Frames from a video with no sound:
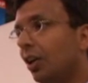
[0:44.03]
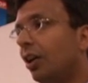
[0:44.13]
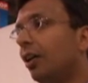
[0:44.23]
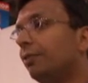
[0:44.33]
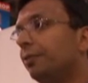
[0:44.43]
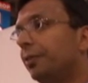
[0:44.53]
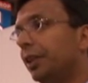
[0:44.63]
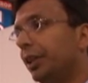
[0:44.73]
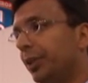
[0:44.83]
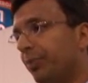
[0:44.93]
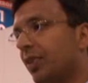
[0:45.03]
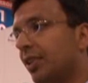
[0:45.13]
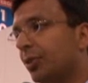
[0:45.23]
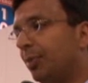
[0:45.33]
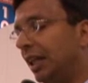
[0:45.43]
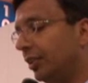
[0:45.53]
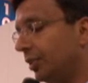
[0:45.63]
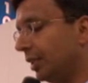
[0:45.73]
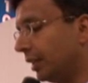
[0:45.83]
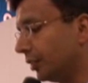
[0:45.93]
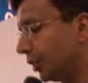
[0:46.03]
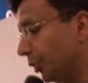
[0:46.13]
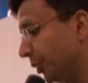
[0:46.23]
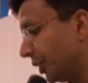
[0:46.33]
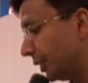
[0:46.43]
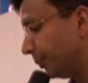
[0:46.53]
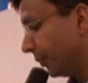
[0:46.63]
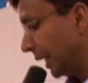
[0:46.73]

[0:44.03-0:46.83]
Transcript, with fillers: of uh, speed to the consumers.